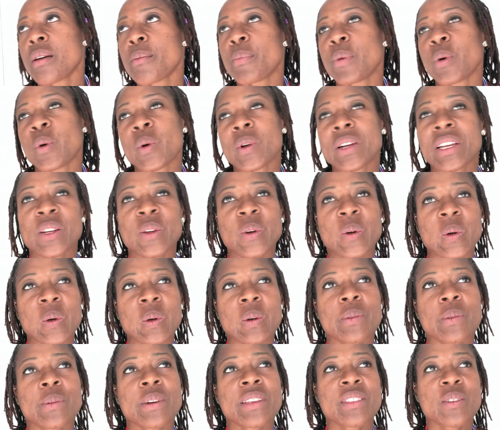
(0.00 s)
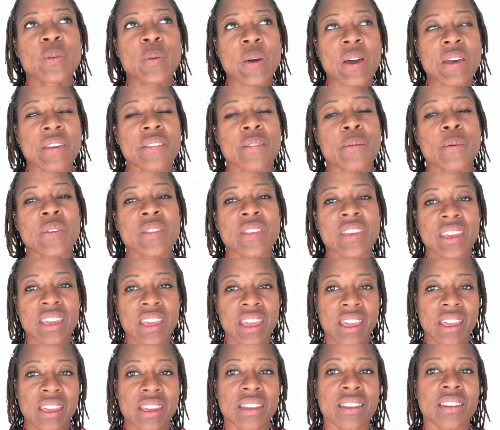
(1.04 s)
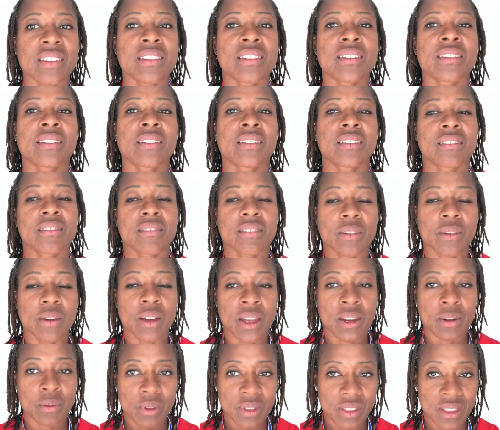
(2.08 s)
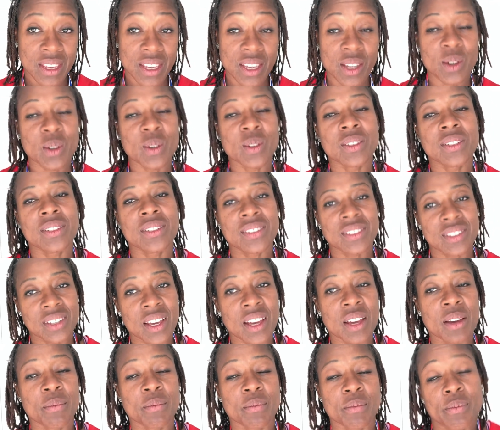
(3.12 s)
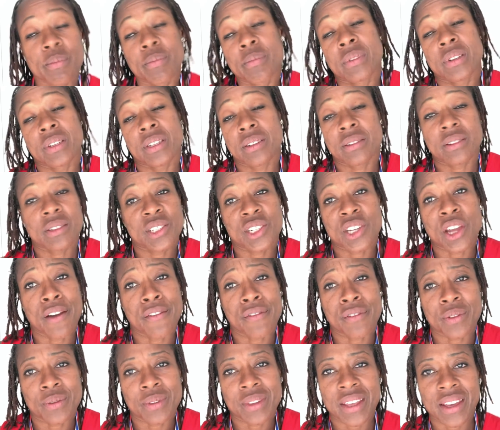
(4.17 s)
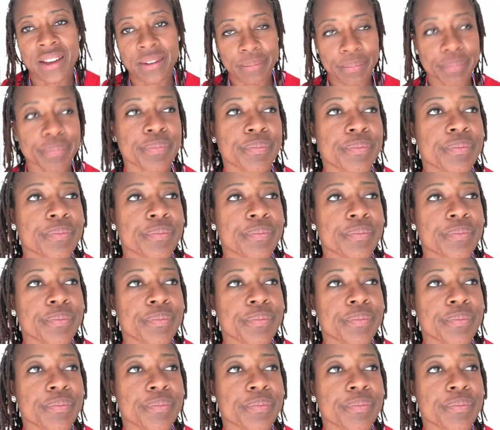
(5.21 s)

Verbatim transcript: but all in all, with the weather, with the heat, and with the hills, I'm chuffed with that.